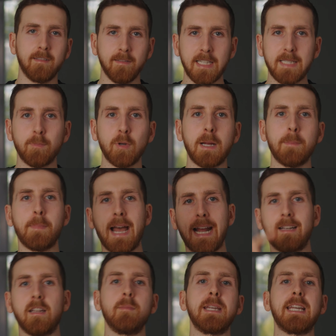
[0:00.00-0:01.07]
Let's bring it back
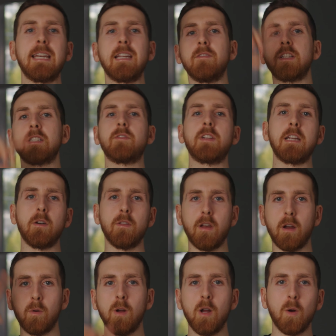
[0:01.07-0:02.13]
to the beginning of this video
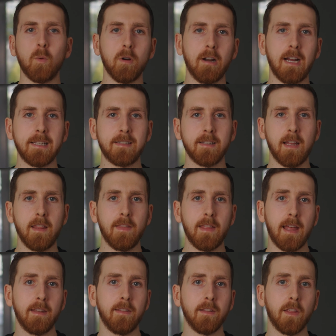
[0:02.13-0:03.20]
though, where I said
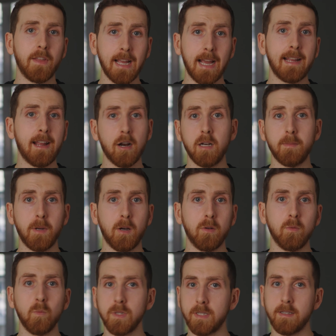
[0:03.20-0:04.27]
that the thing I cared
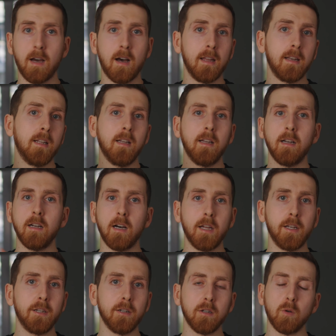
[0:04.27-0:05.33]
about was not
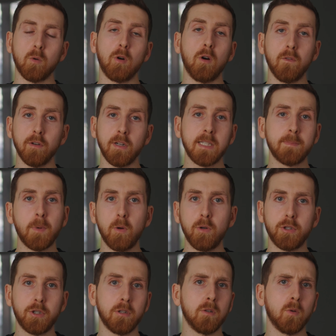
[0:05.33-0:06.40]
under or
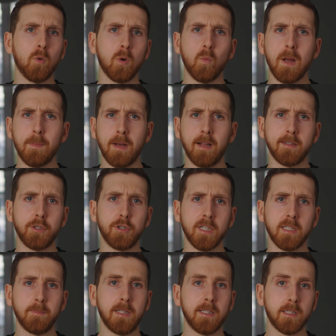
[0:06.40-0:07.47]
overexposure or white balance
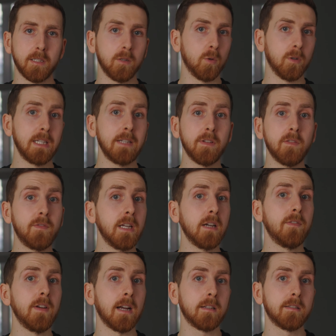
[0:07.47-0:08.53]
adjustments or even
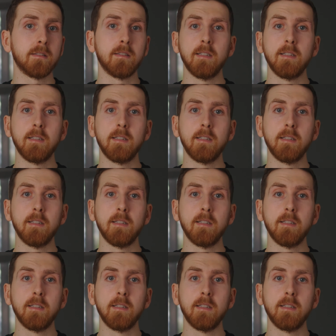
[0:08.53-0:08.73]
VFX,